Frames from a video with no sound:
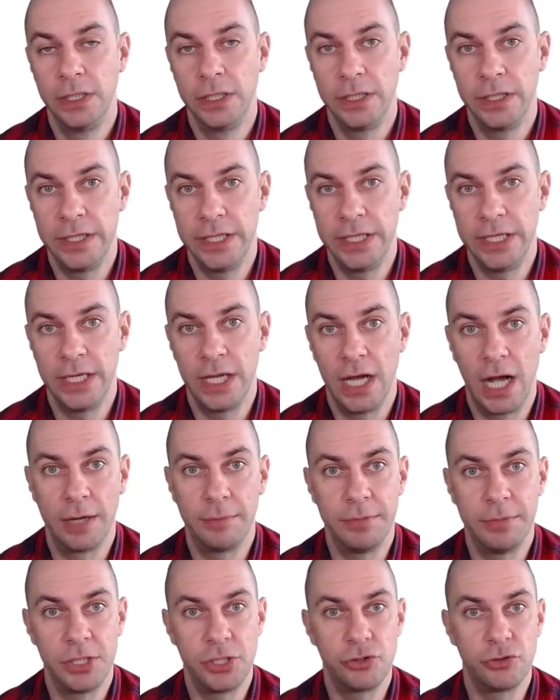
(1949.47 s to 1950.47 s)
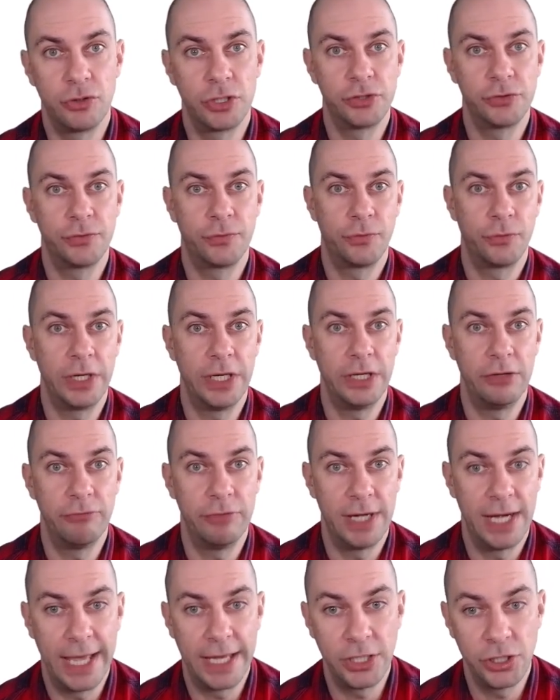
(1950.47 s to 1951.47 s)
the arbitrage-free
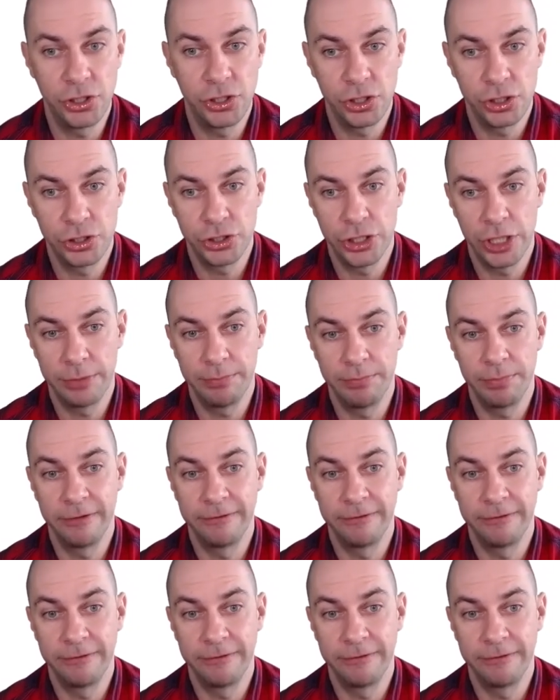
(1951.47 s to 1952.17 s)
relationship